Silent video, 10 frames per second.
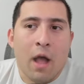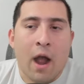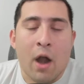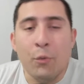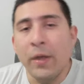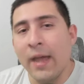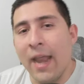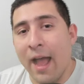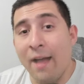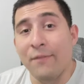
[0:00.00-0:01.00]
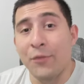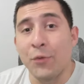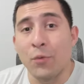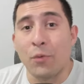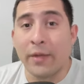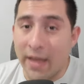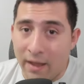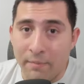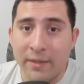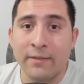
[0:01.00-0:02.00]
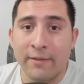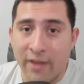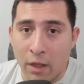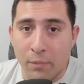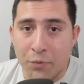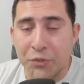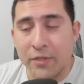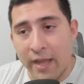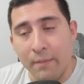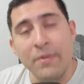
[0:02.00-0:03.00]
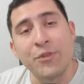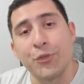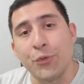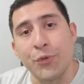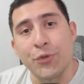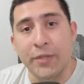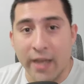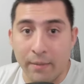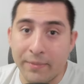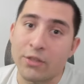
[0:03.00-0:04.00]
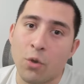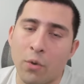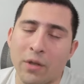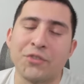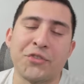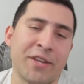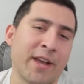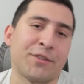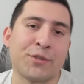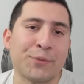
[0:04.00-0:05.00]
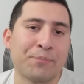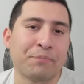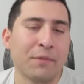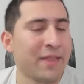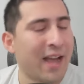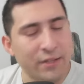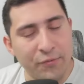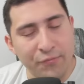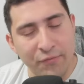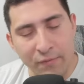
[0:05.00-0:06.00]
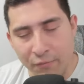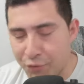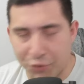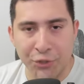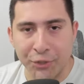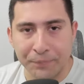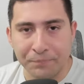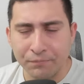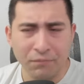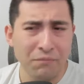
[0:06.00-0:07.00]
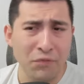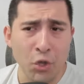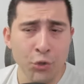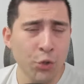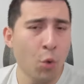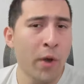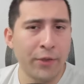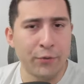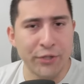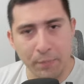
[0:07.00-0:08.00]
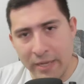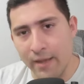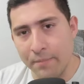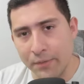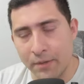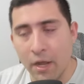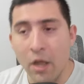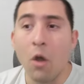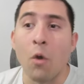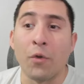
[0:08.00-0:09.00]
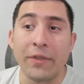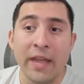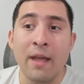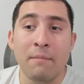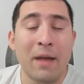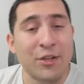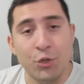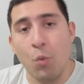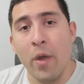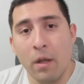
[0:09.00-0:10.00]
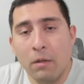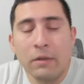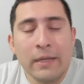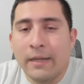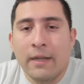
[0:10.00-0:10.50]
are we going to have new gaming developers, gaming studios, gaming tokens? Yes, that's for sure. So whether it's Pikamoon or them as well,